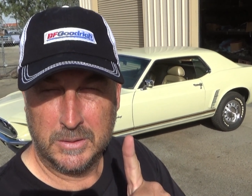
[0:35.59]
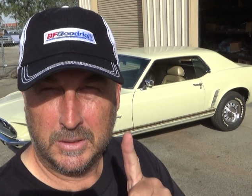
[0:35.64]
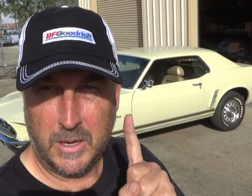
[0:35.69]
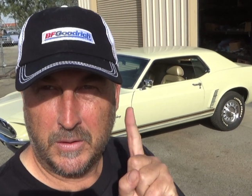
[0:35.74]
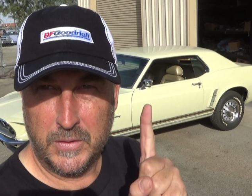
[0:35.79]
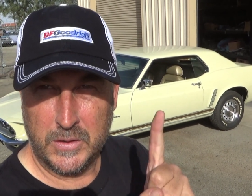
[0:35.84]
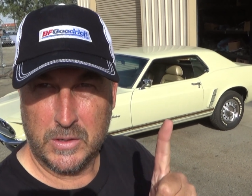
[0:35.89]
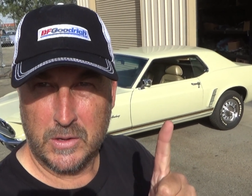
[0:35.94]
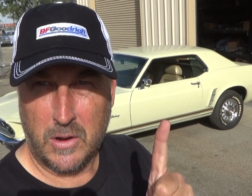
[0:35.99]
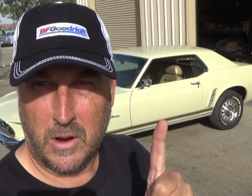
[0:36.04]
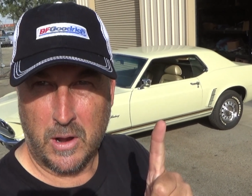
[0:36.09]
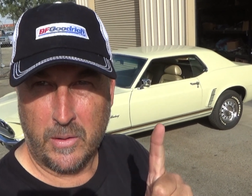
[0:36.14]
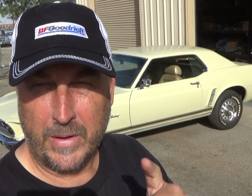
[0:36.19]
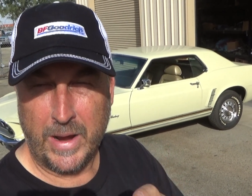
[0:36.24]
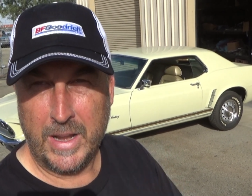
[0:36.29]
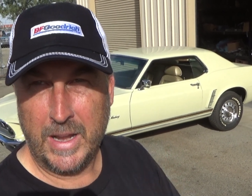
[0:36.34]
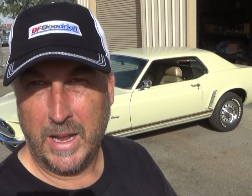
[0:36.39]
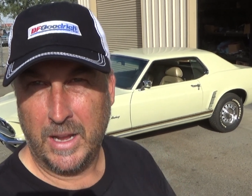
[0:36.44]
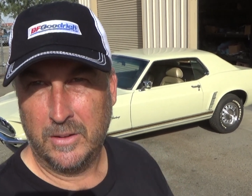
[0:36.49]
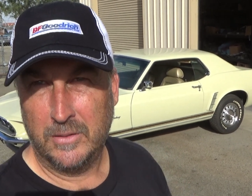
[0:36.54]
on this car
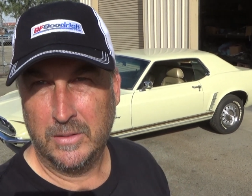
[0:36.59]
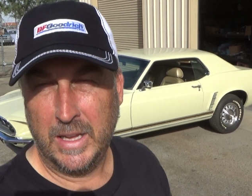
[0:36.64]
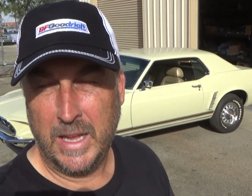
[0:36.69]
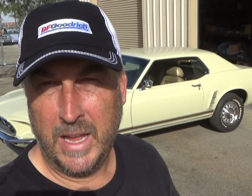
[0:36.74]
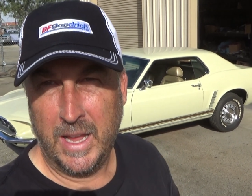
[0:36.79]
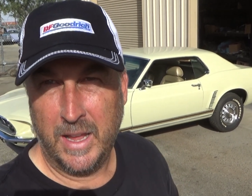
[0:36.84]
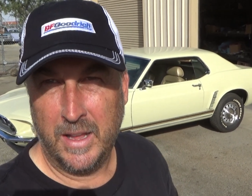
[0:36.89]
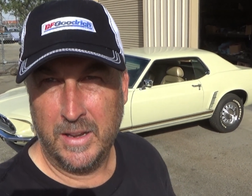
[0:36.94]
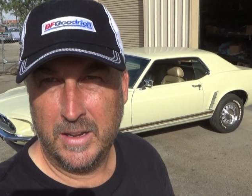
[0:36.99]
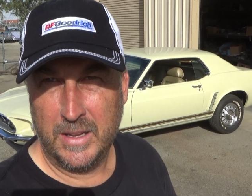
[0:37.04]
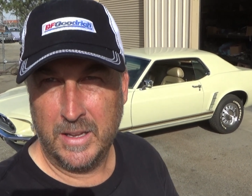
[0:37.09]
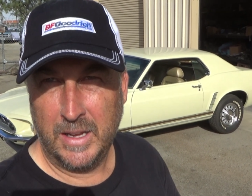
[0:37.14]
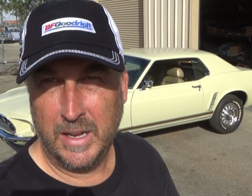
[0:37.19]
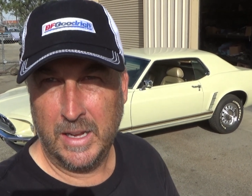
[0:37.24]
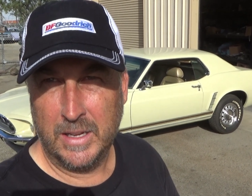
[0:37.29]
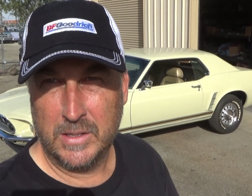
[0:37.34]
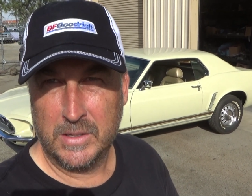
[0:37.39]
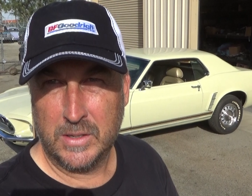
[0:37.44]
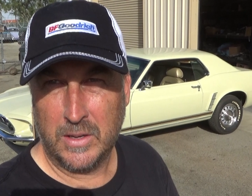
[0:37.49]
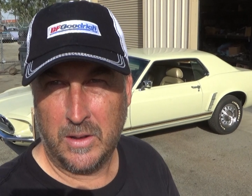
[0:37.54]
right now, and
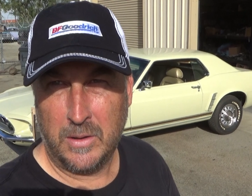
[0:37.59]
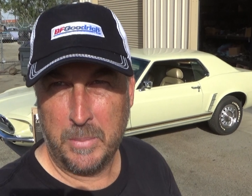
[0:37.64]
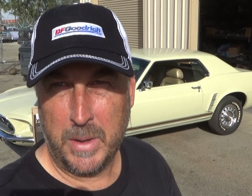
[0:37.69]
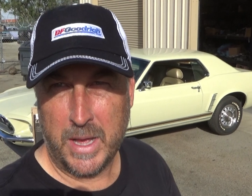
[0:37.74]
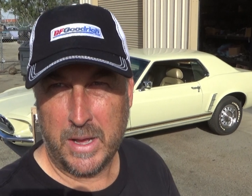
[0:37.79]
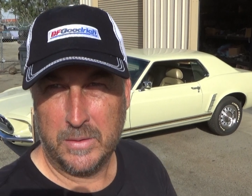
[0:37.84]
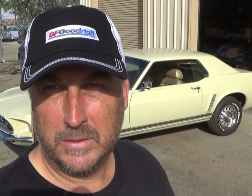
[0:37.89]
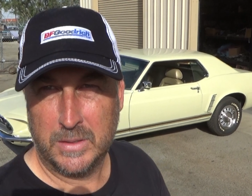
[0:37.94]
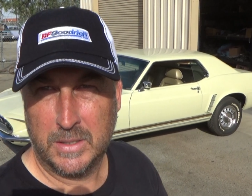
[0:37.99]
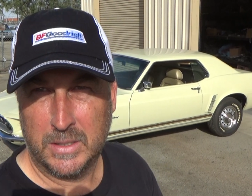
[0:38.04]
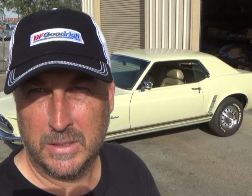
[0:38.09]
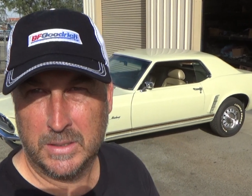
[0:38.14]
it's about